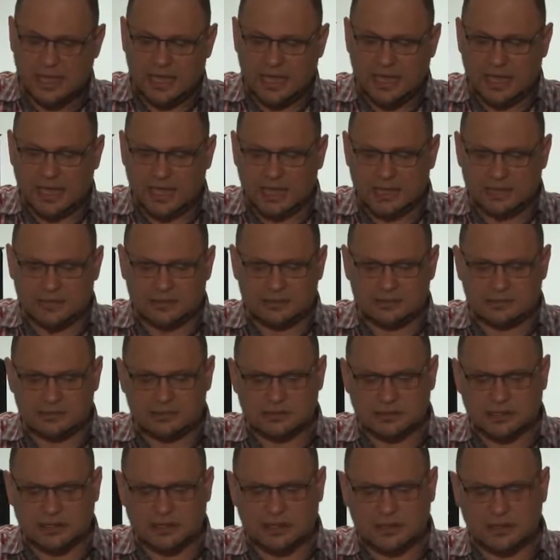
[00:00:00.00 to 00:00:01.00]
and
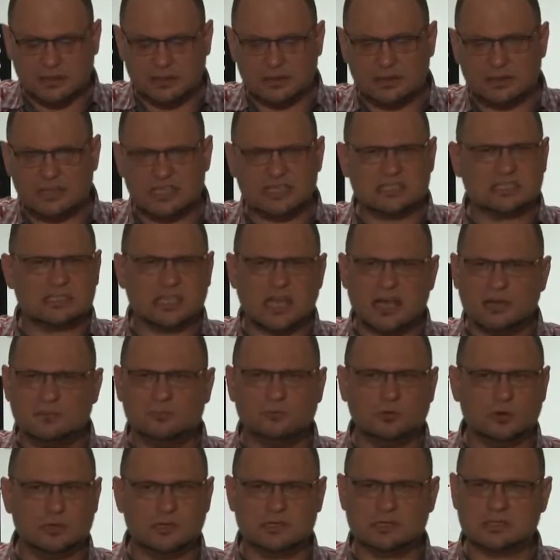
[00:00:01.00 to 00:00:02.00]
uh, this
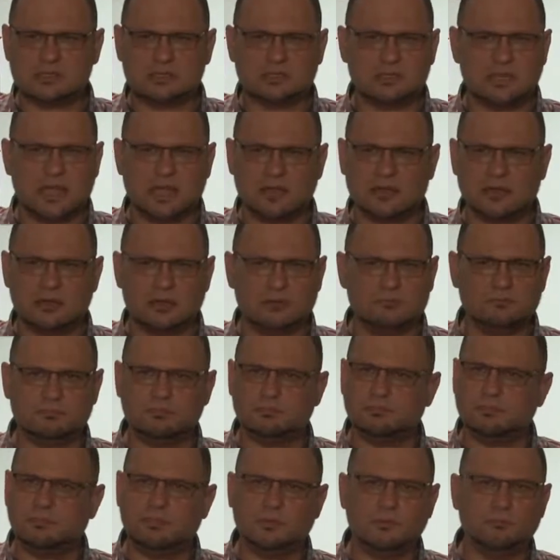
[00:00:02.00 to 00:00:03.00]
time was like a
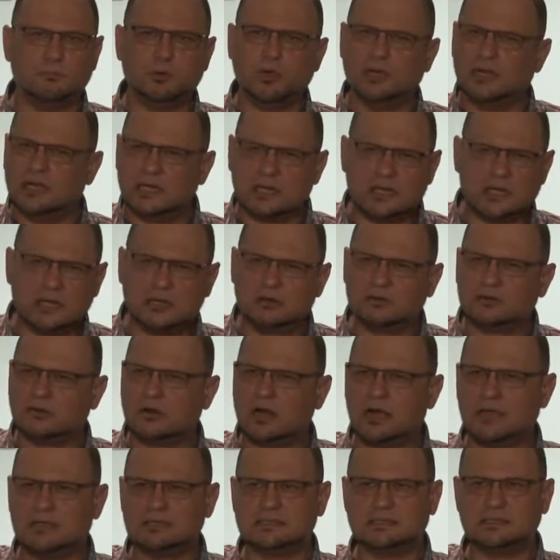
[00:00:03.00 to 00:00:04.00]
political
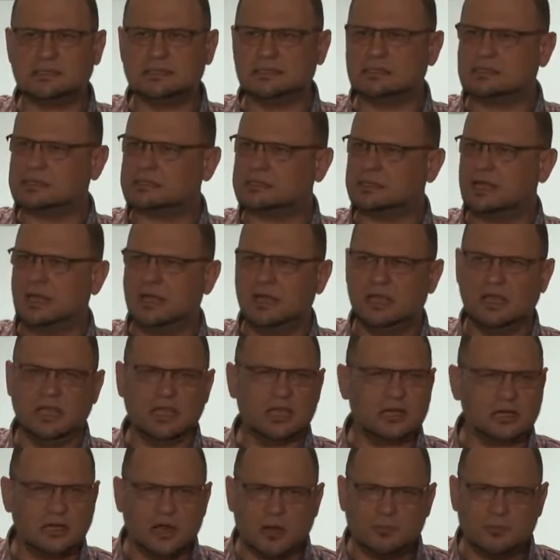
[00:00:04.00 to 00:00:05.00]
crisis,
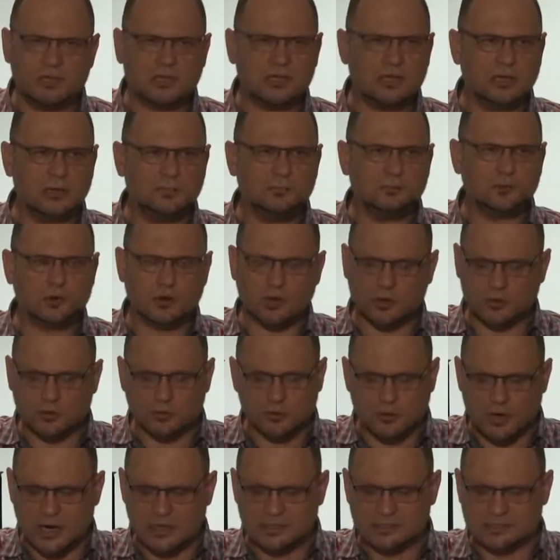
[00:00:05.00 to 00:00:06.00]
economical
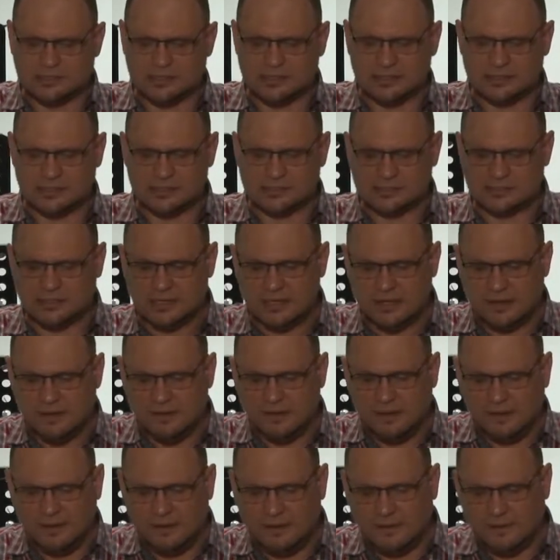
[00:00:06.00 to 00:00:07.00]
crisis,
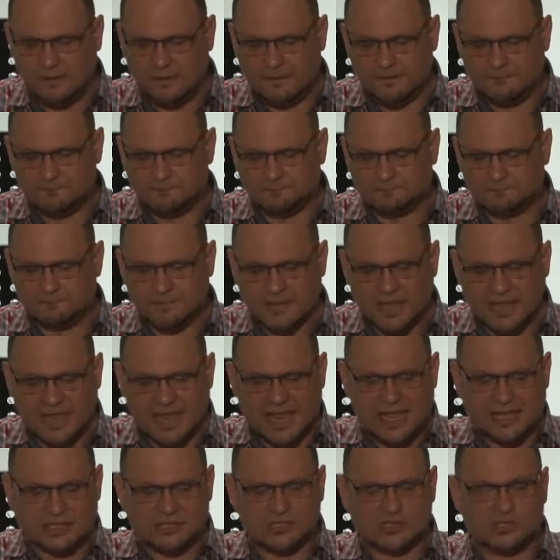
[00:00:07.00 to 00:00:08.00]
um,
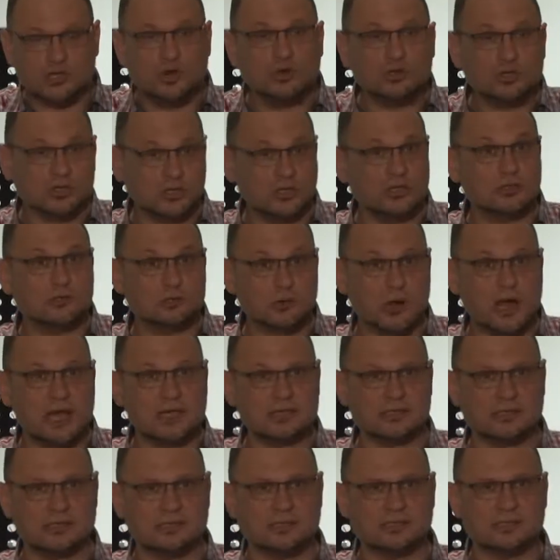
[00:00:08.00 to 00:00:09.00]
and social
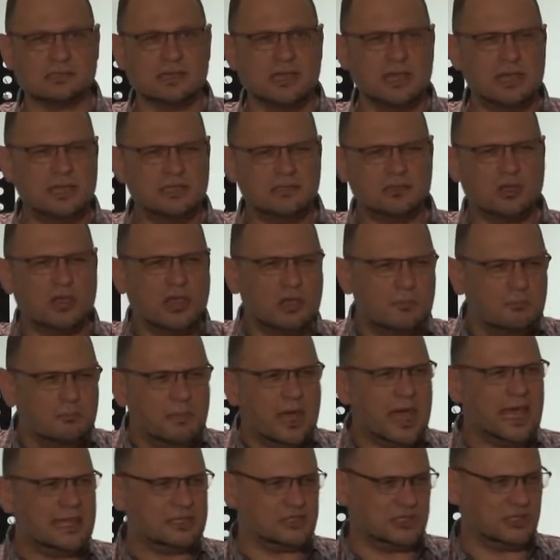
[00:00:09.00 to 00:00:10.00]
crisis. So
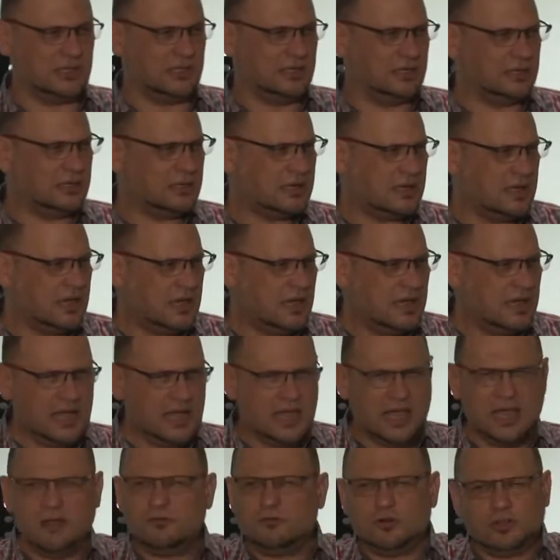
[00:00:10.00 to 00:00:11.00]
imagine
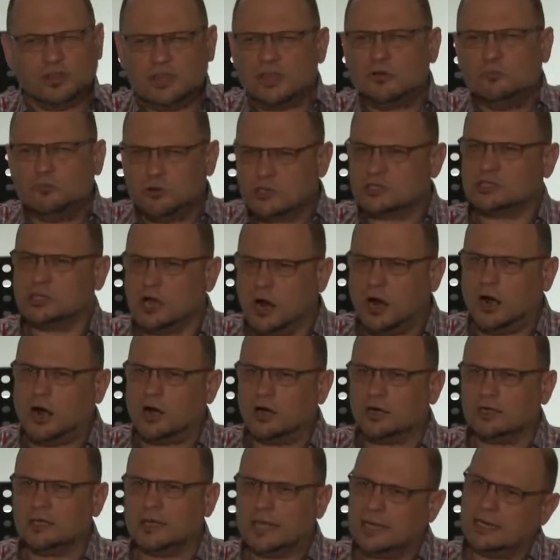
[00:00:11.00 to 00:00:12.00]
everything was
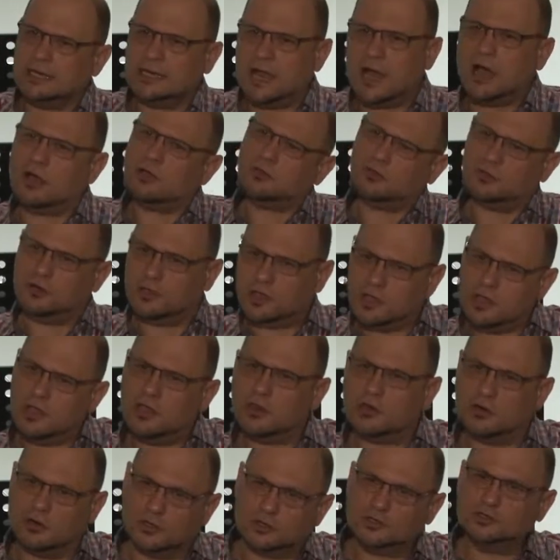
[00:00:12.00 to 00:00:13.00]
hard, and now you
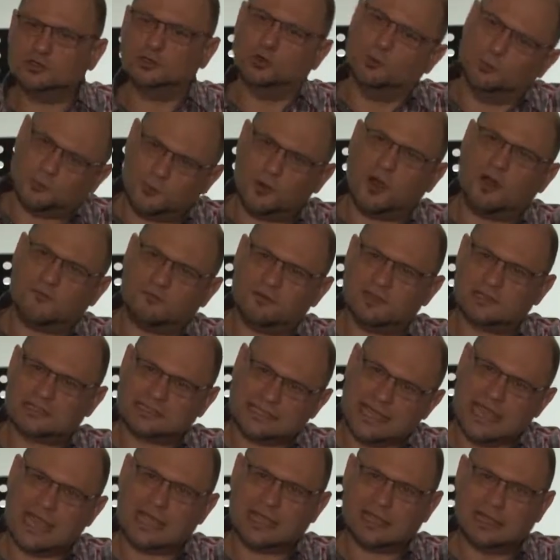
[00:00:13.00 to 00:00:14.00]
hear two prophets
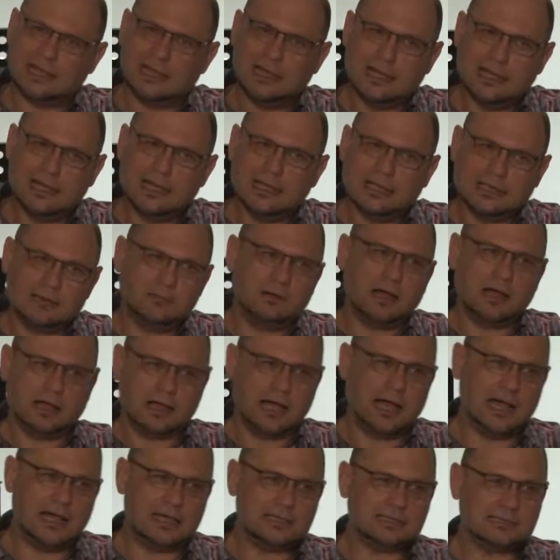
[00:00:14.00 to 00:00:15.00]
saying, Come on,
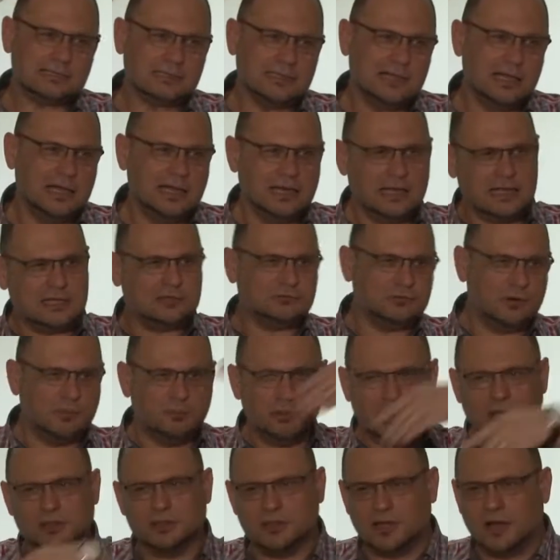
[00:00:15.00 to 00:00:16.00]
guys, let's
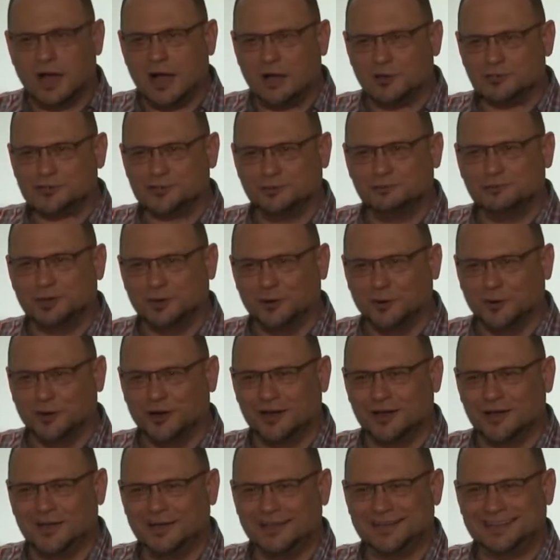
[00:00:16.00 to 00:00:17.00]
rebuild the house of the
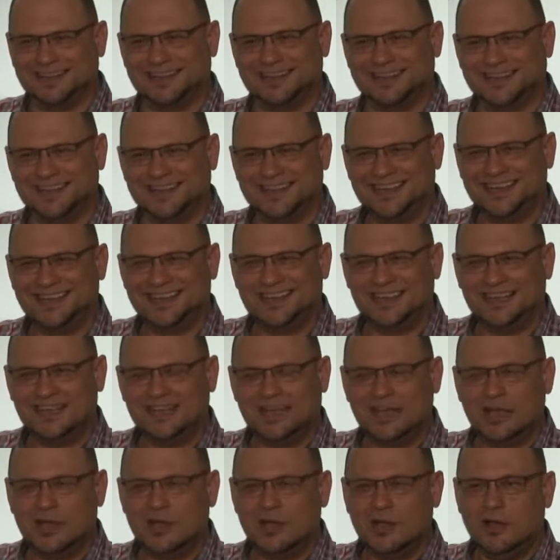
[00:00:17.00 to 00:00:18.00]
Lord.
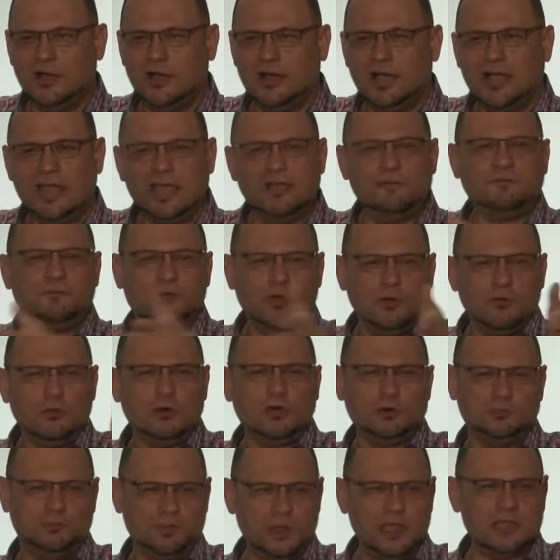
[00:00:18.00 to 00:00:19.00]
If you
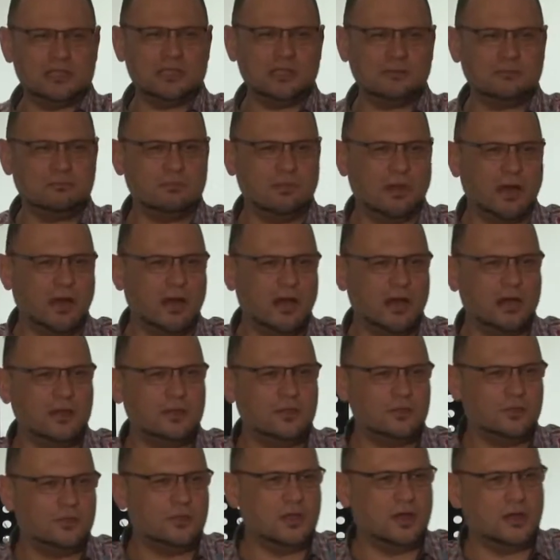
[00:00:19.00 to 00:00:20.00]
would be
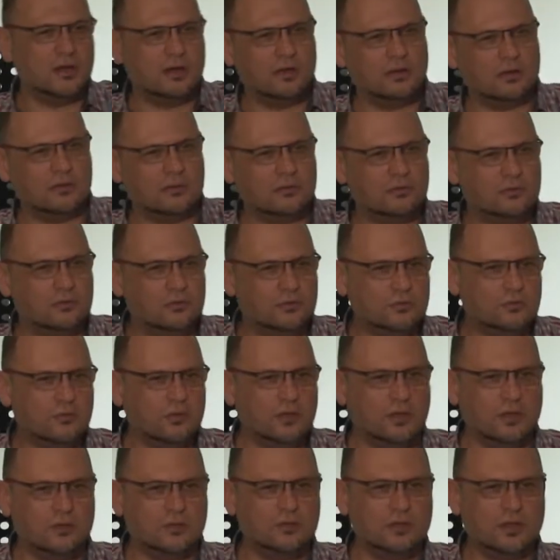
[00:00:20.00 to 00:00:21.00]
uh, the,
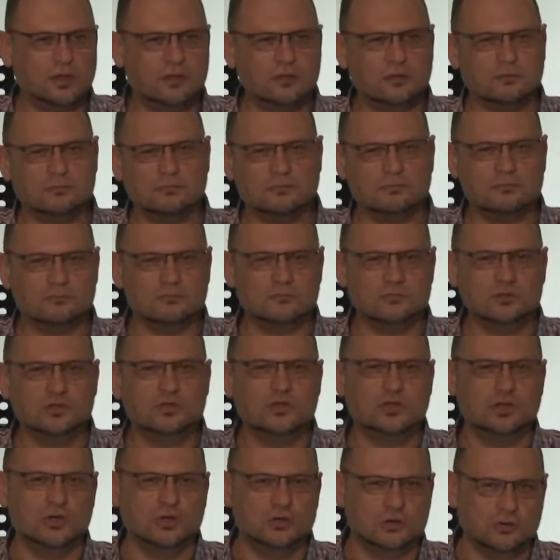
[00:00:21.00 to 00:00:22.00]
the
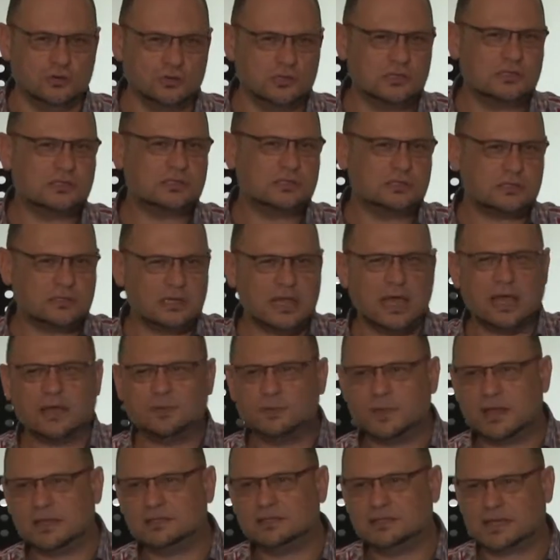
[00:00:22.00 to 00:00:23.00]
Jews
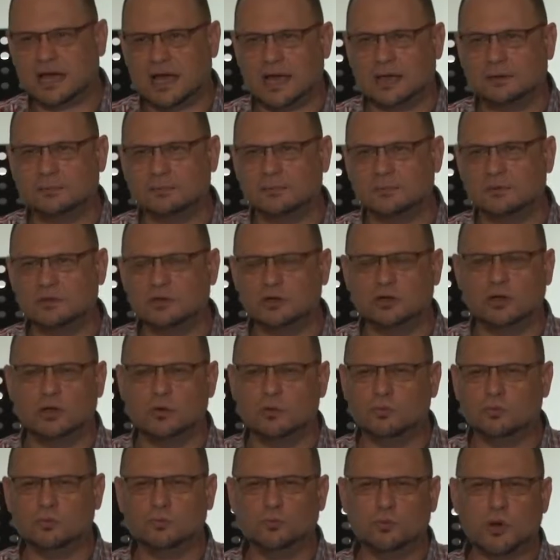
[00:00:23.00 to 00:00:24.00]
at that time, you
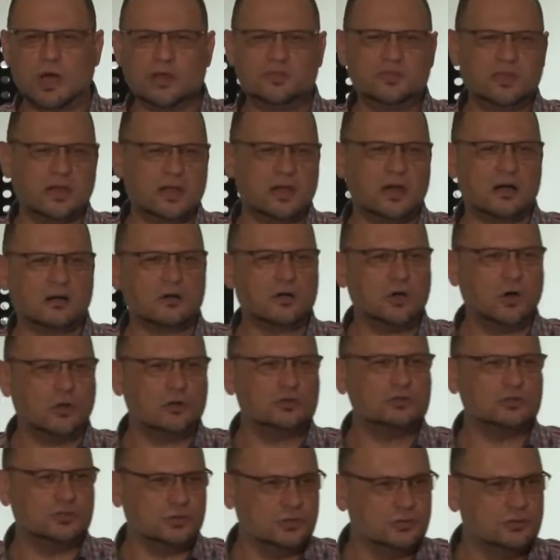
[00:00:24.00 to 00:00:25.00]
know why they are
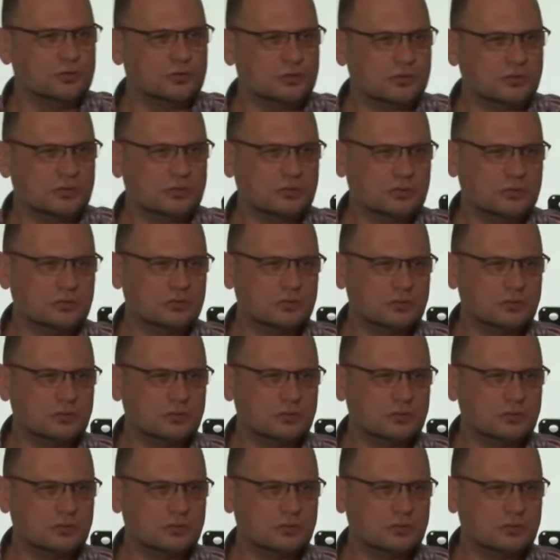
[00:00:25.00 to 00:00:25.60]
called Jews?